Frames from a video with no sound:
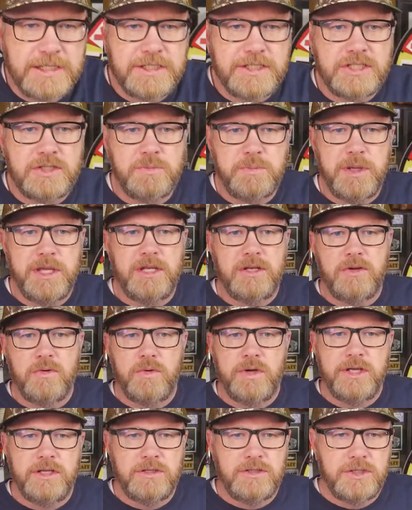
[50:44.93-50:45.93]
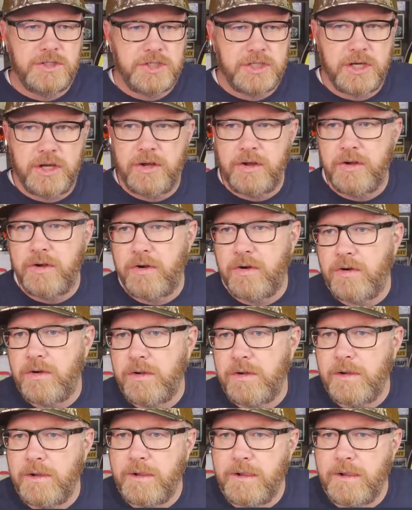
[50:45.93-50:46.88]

spin to win show